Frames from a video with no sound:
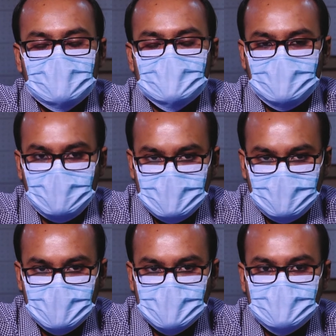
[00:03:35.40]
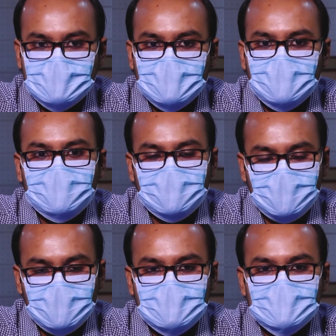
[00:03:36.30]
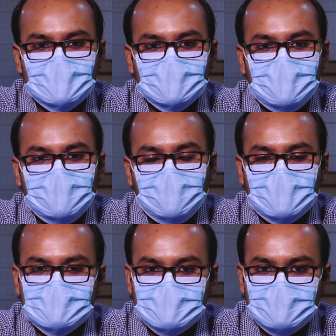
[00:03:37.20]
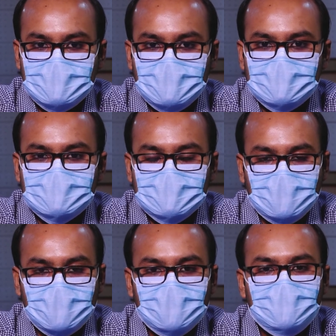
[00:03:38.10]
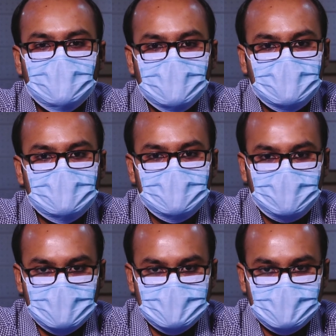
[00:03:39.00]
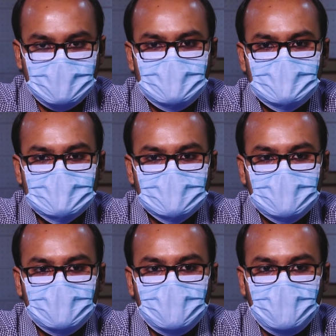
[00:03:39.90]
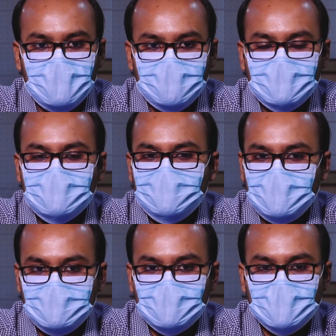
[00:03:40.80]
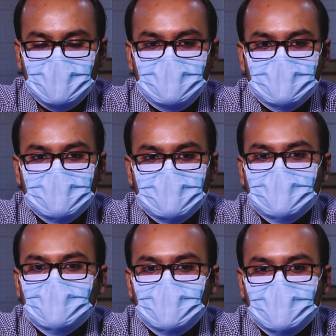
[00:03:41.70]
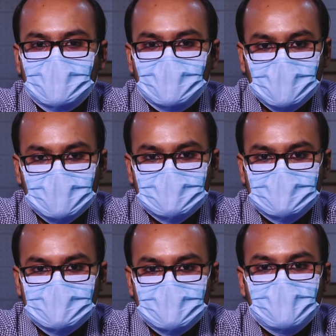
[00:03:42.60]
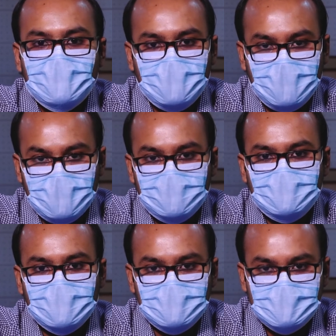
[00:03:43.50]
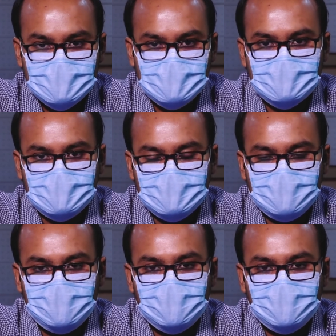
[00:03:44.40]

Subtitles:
Specificity refers to the percentage of negative results among people who don't have the disease.